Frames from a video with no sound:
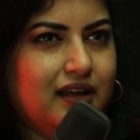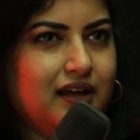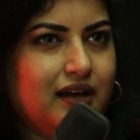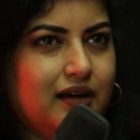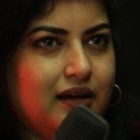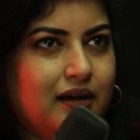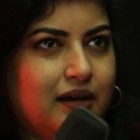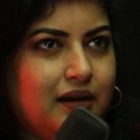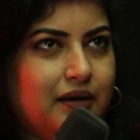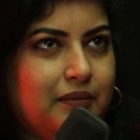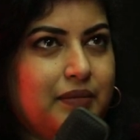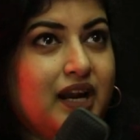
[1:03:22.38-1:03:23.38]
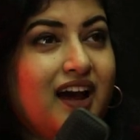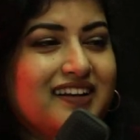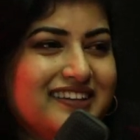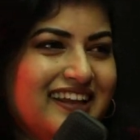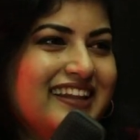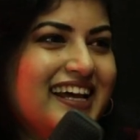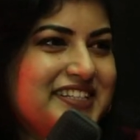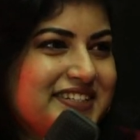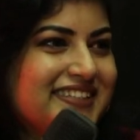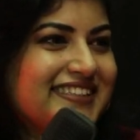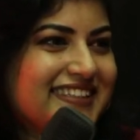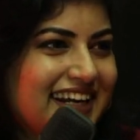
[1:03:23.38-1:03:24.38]
Uh, but other than that,
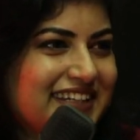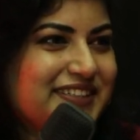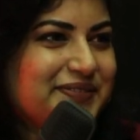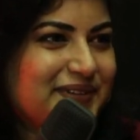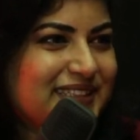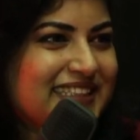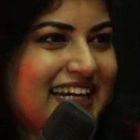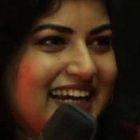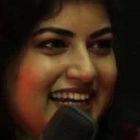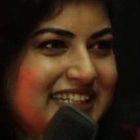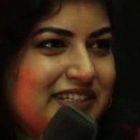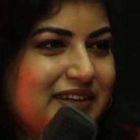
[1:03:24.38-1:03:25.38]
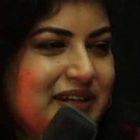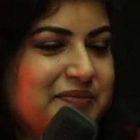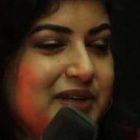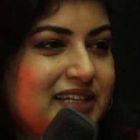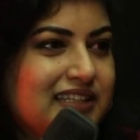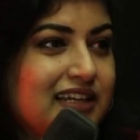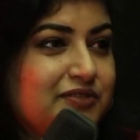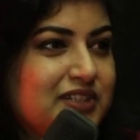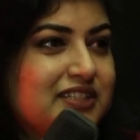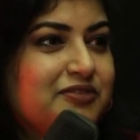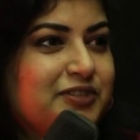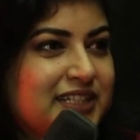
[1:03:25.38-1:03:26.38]
Jesus Christ Superstar, actually, because that was
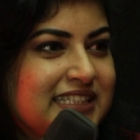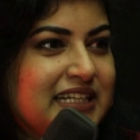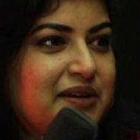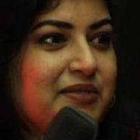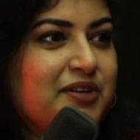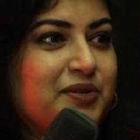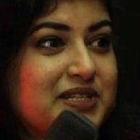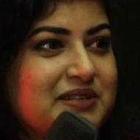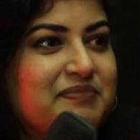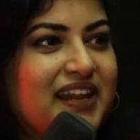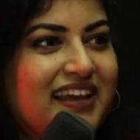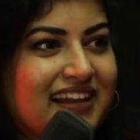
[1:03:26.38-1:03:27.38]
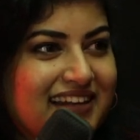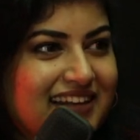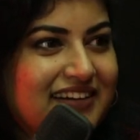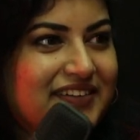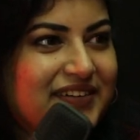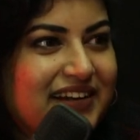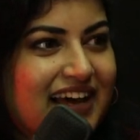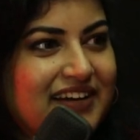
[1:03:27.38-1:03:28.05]
the first time I wasn't playing a lead role.